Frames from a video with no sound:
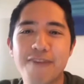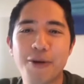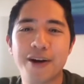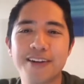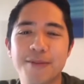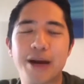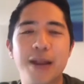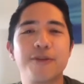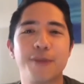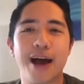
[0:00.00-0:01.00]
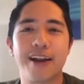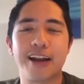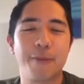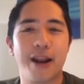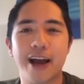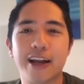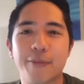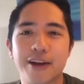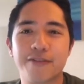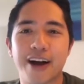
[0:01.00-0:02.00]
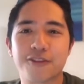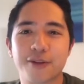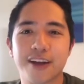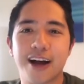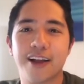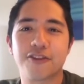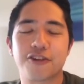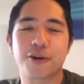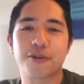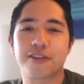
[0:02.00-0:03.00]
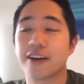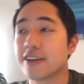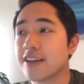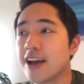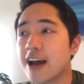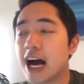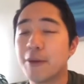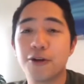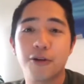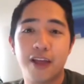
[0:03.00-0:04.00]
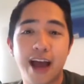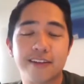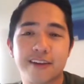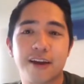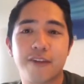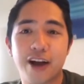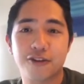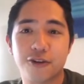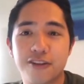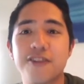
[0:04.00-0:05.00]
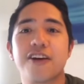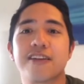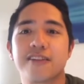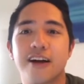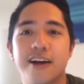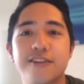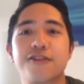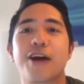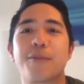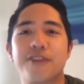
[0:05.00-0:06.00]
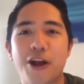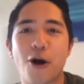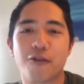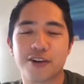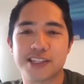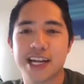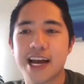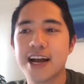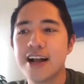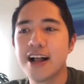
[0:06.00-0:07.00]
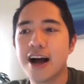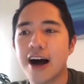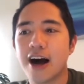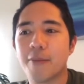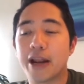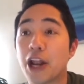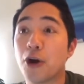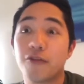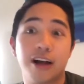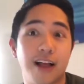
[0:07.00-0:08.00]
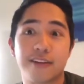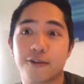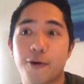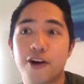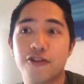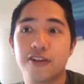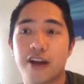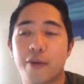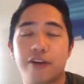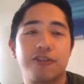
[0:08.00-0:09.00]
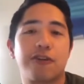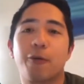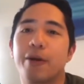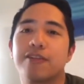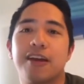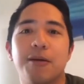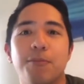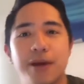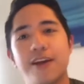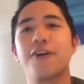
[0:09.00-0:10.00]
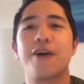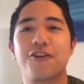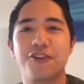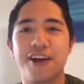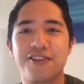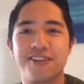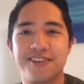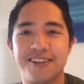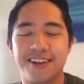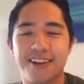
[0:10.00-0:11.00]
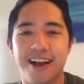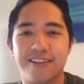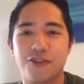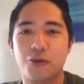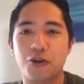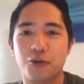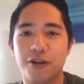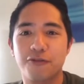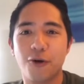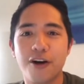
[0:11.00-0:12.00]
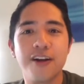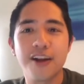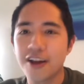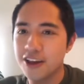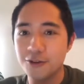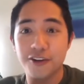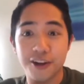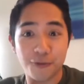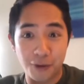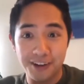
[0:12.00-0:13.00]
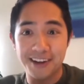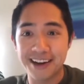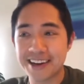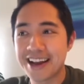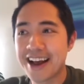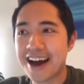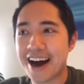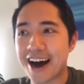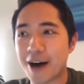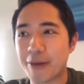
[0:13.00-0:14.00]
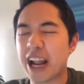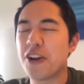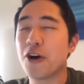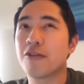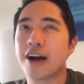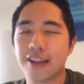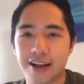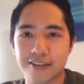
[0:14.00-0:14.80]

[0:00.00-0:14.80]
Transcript: everyone, my name is Matt and I'm an academic advisor at the College General Studies. I'm here to do the Ask an Advisor CGS uh, Instagram takeover today. Um, and I know you've got lots of questions. I want to start by saying big congratulations to the class of 2024. You did it, well done. Um, and I know you've got lots